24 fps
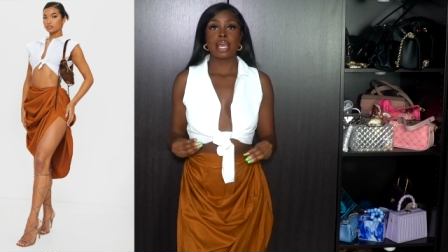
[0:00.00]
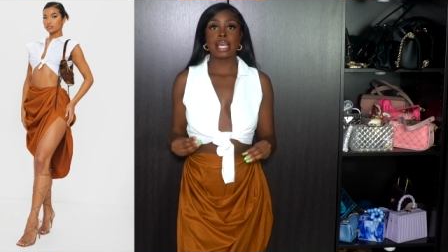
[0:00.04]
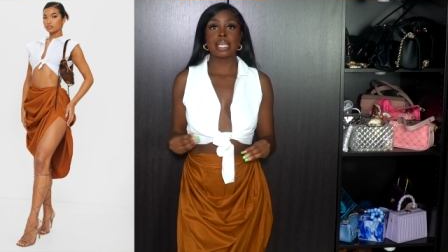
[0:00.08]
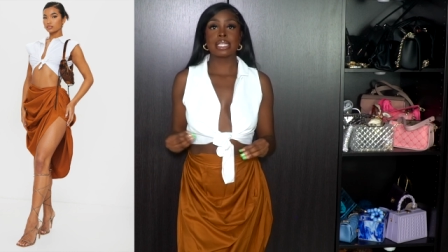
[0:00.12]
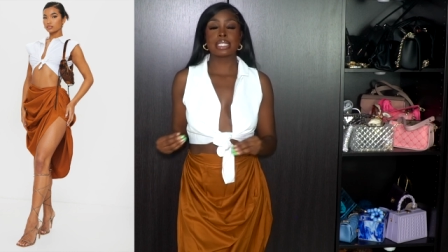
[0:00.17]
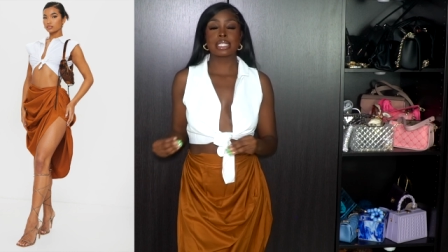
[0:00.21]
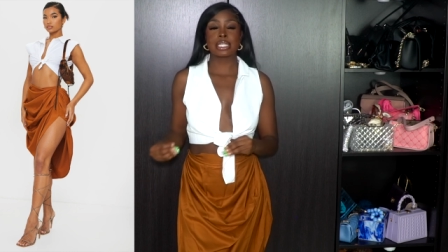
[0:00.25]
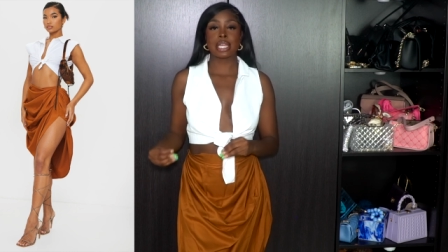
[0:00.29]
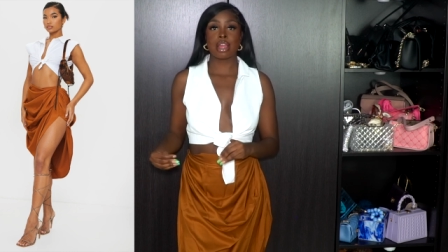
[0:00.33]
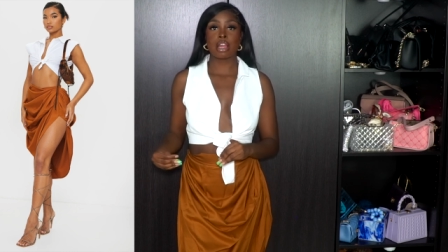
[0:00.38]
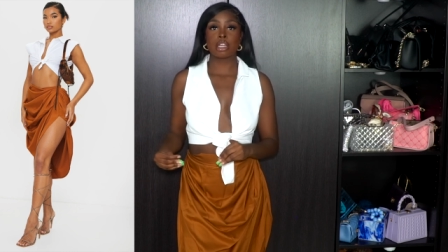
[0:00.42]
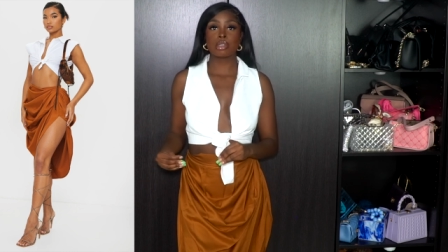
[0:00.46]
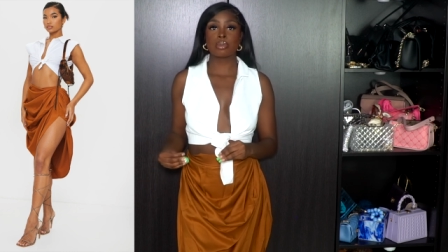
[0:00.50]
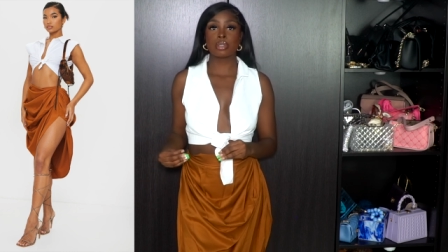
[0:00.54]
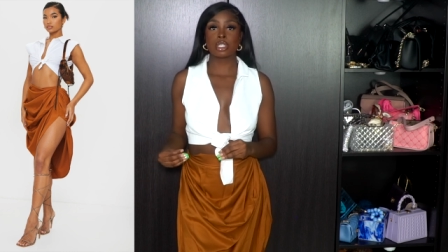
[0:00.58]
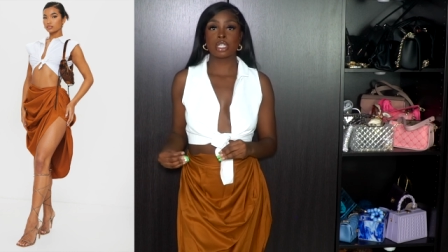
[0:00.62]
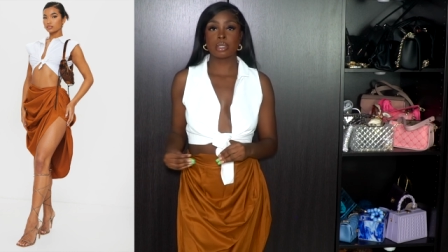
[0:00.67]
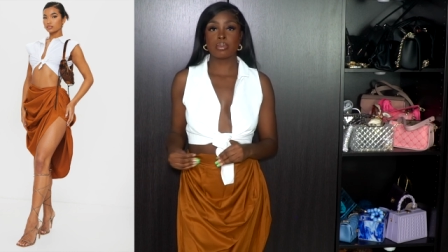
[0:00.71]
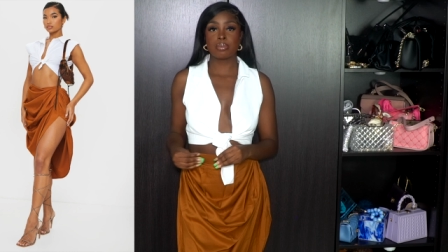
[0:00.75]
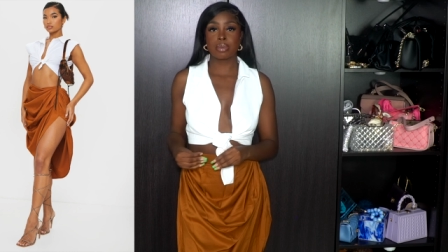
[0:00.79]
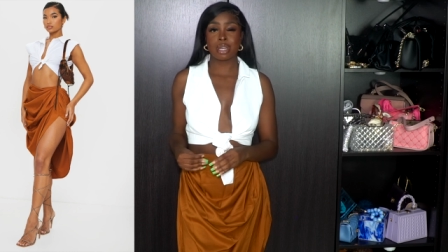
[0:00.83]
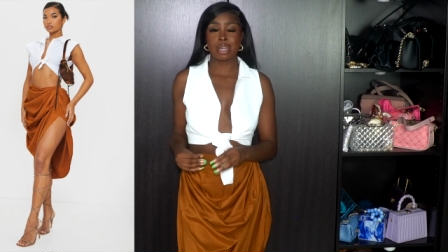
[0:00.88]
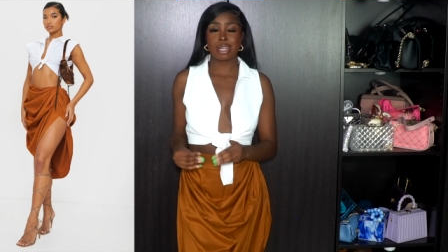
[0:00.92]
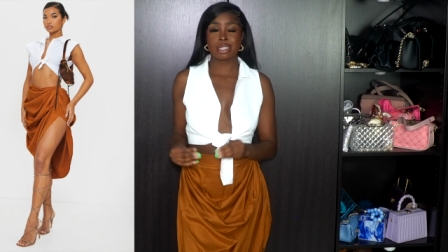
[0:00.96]
It scares me
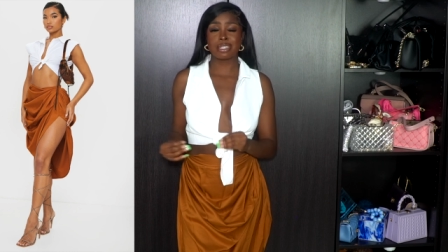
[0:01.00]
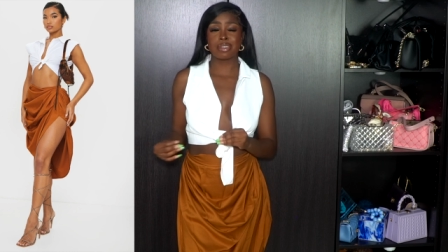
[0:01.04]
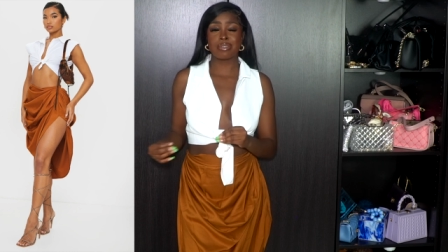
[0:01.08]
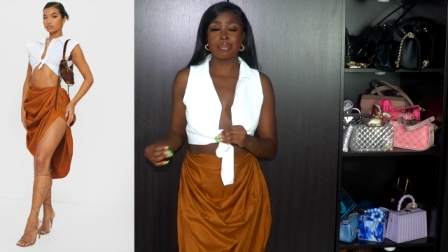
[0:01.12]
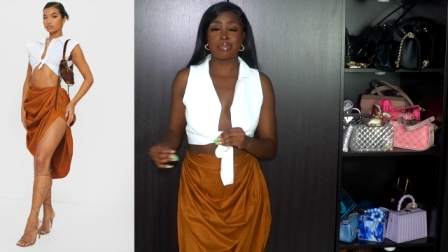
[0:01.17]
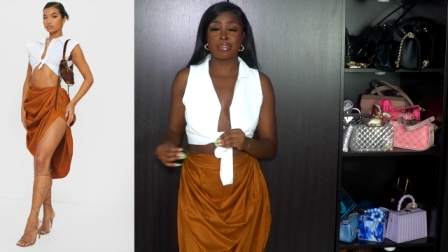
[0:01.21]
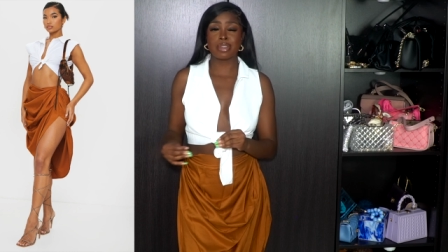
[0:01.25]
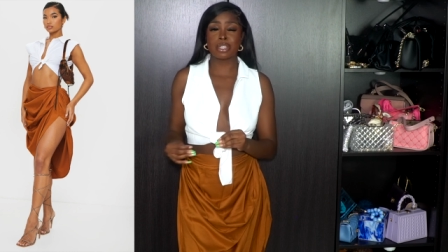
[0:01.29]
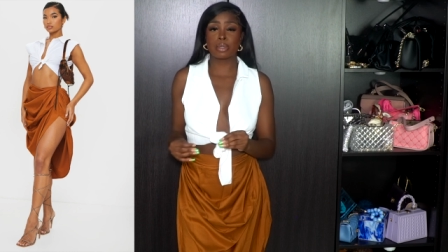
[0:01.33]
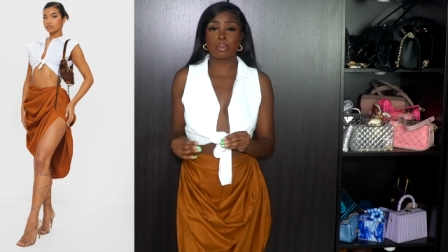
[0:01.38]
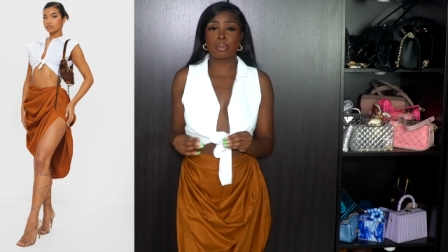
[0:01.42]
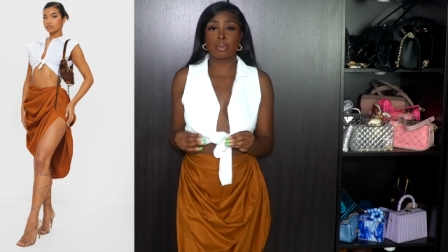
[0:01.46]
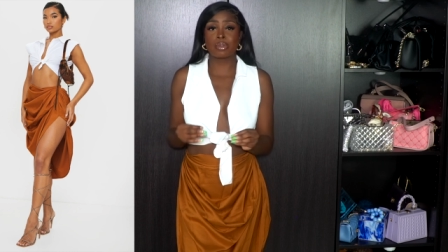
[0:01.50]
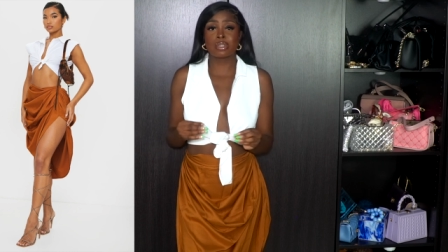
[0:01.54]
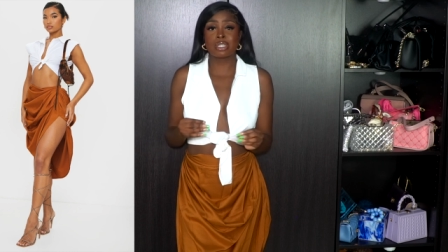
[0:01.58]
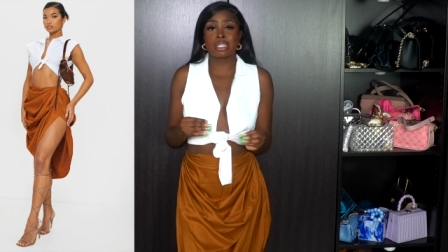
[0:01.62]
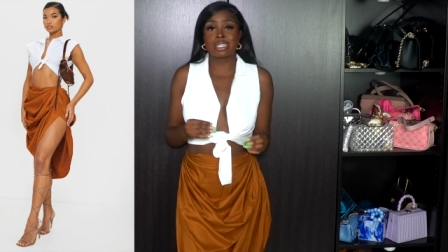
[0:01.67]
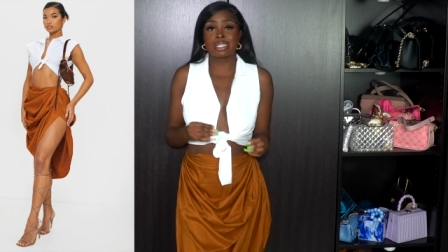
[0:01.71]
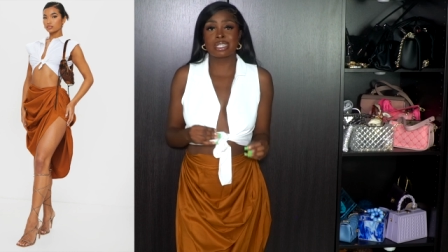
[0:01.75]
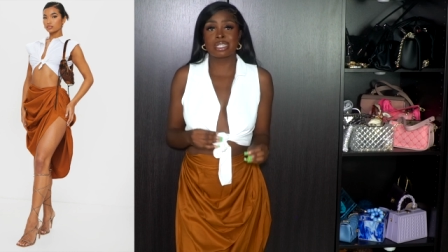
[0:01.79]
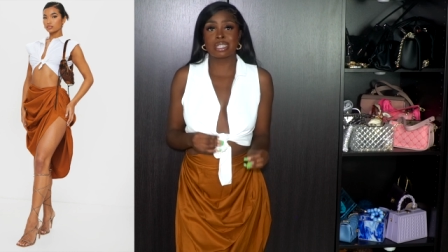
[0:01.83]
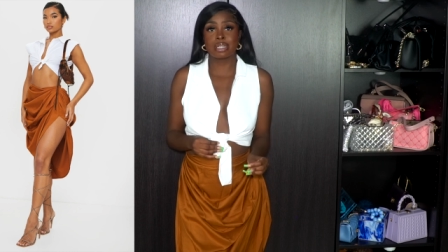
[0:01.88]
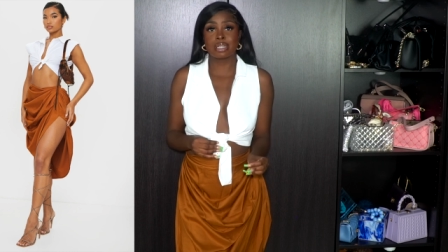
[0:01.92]
just because invisible.